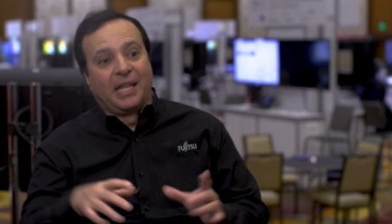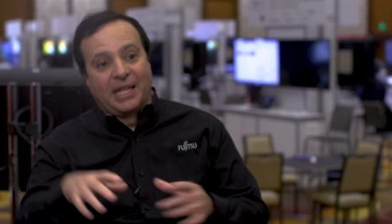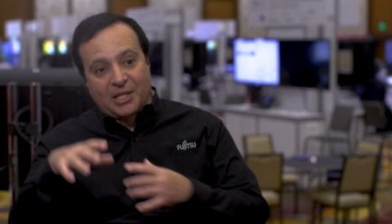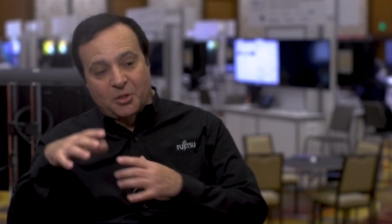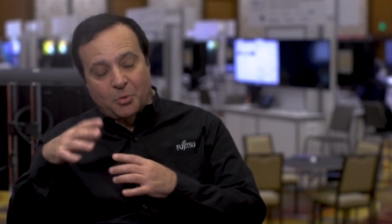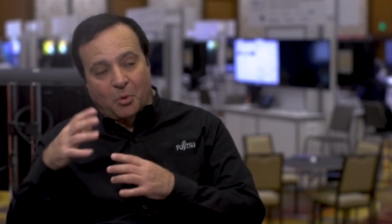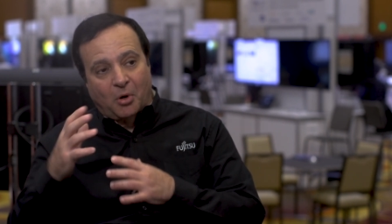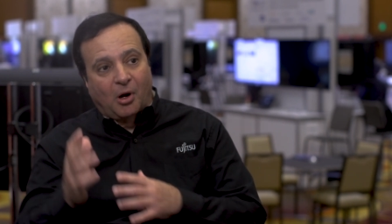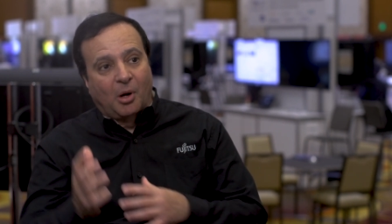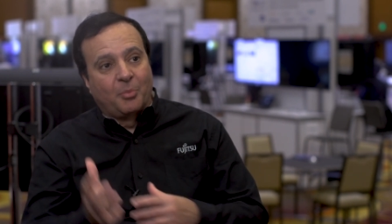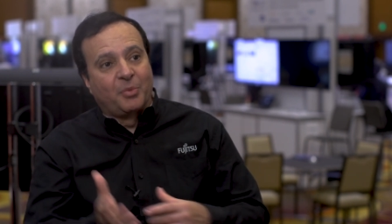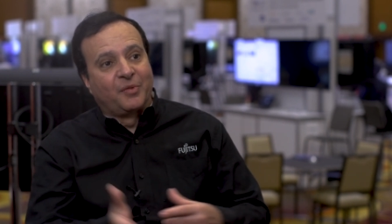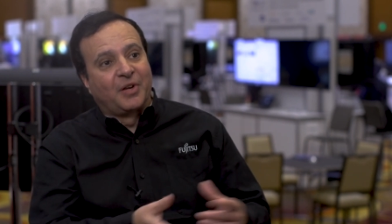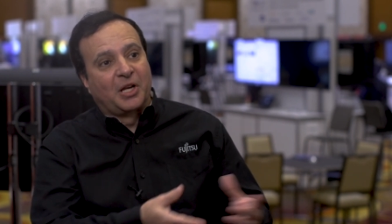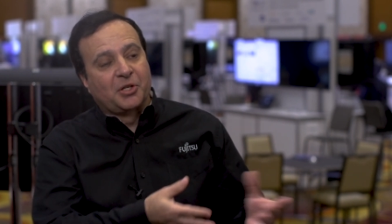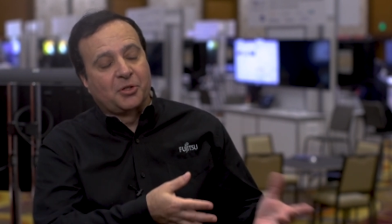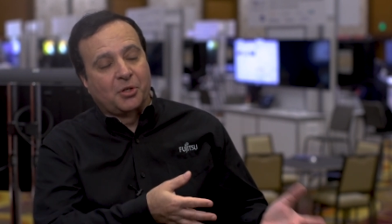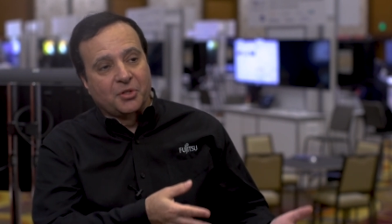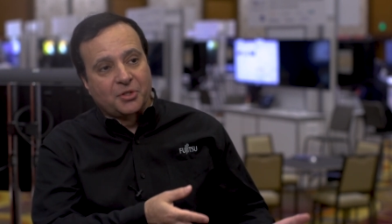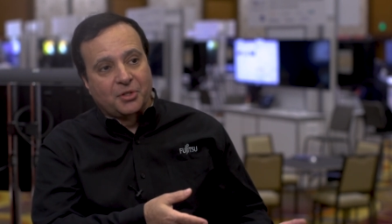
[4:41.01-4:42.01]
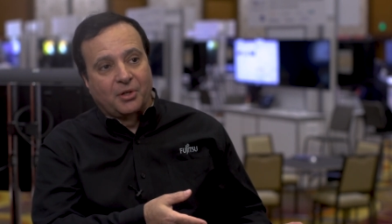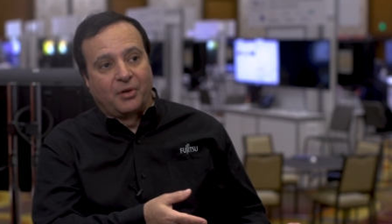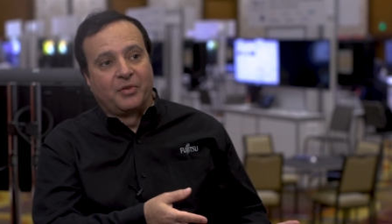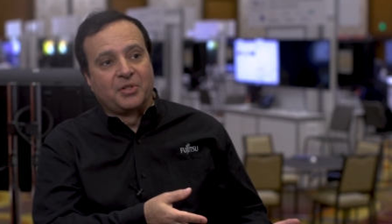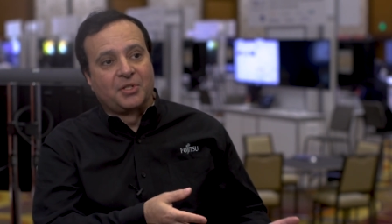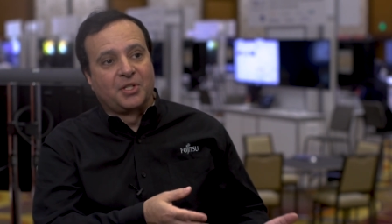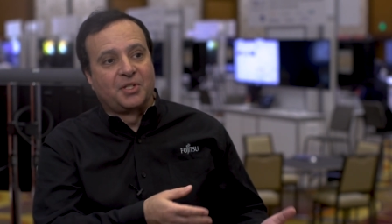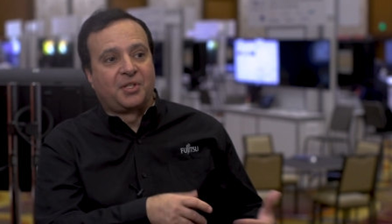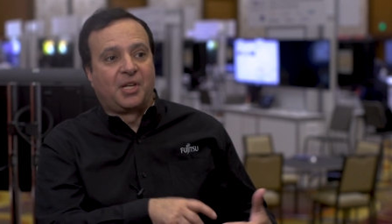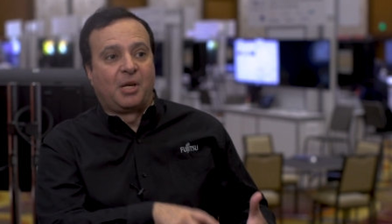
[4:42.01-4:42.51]
And that's where our professional
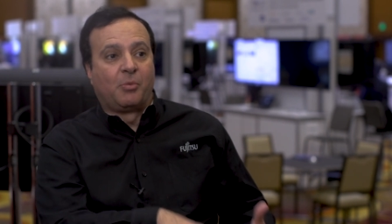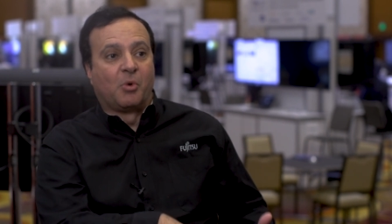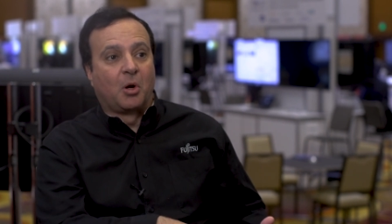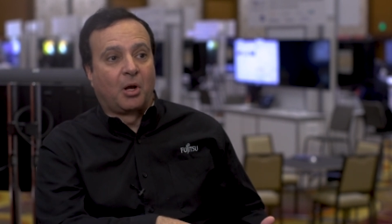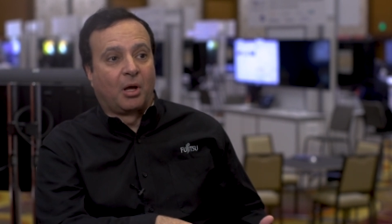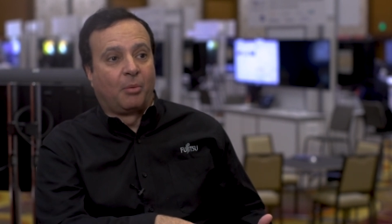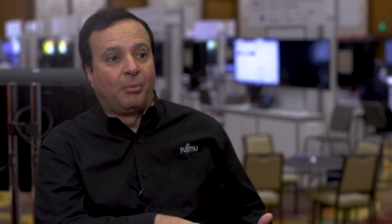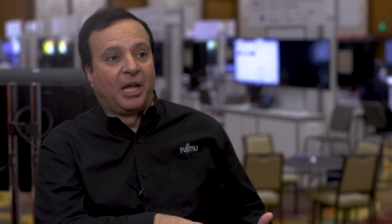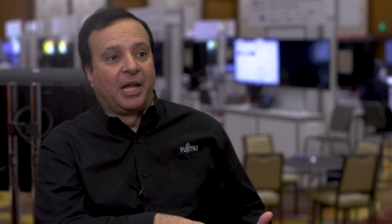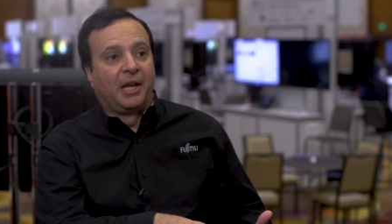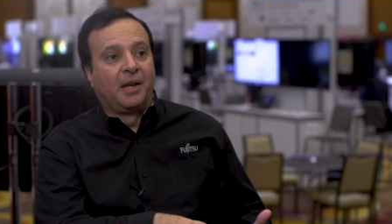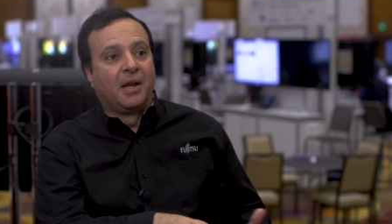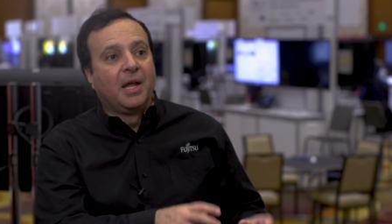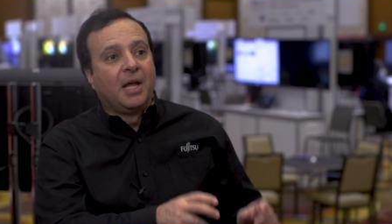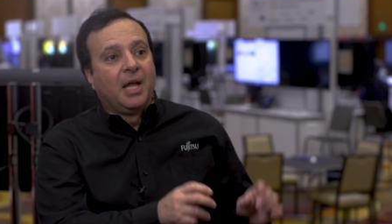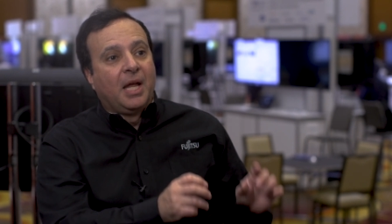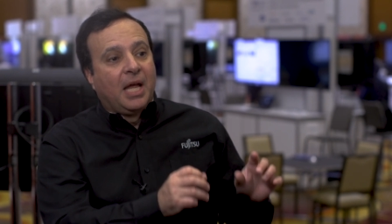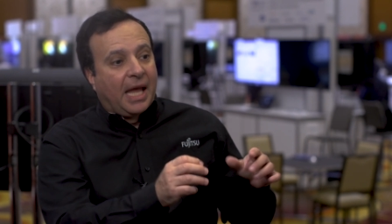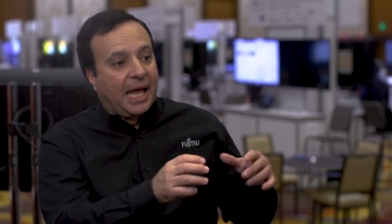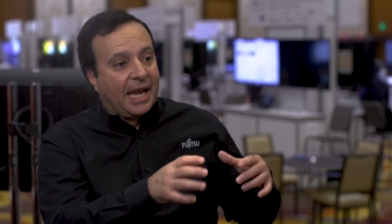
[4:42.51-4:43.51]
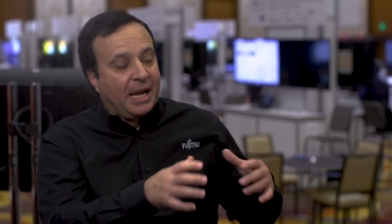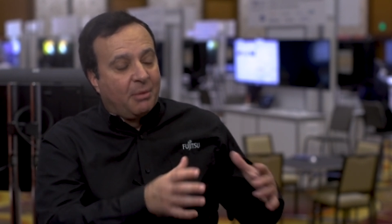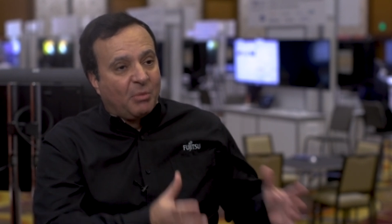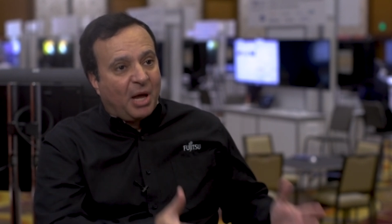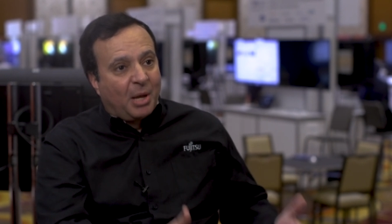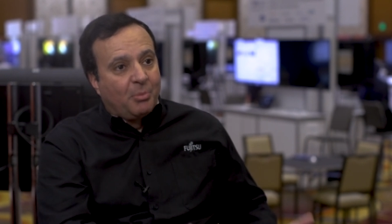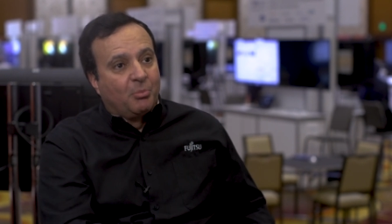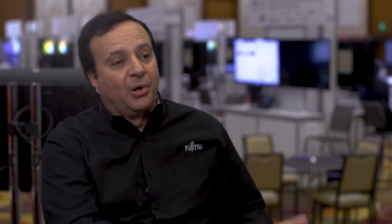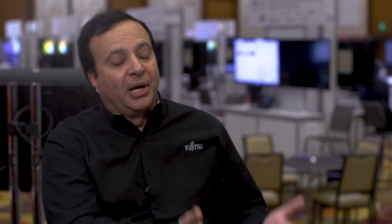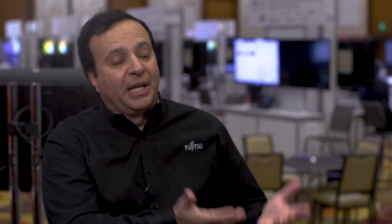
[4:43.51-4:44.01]
services team will come in
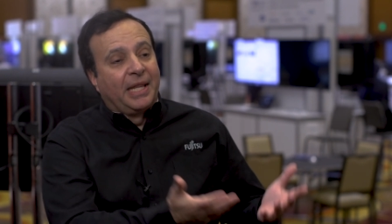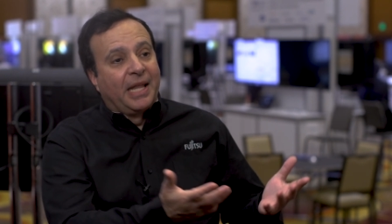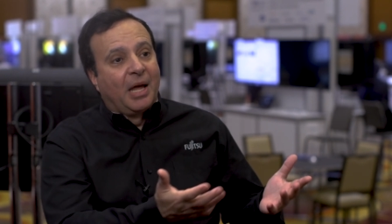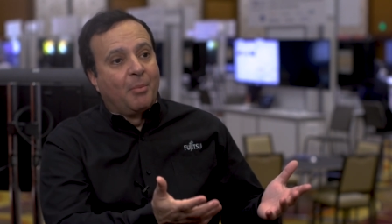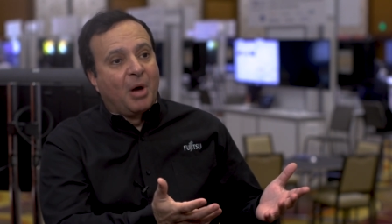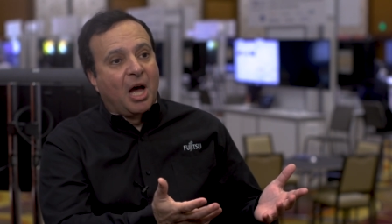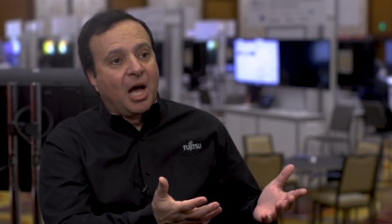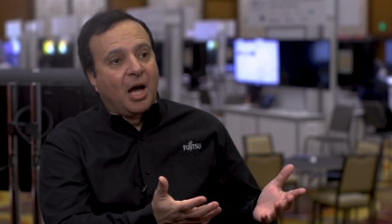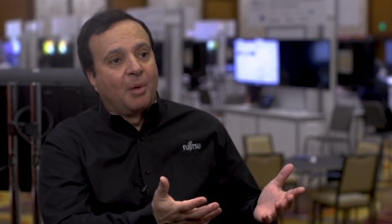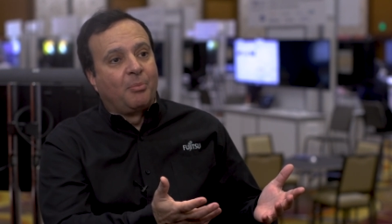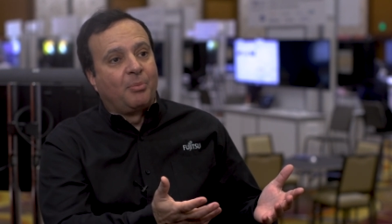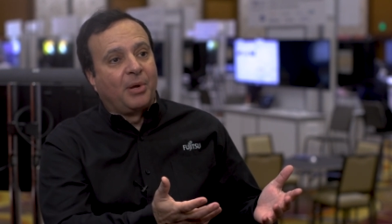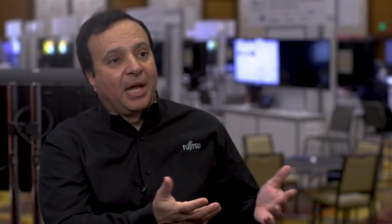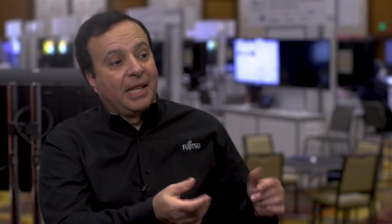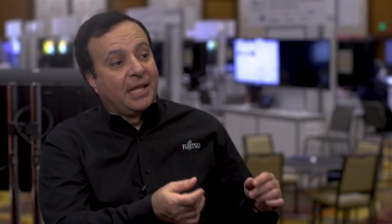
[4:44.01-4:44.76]
and bring them up.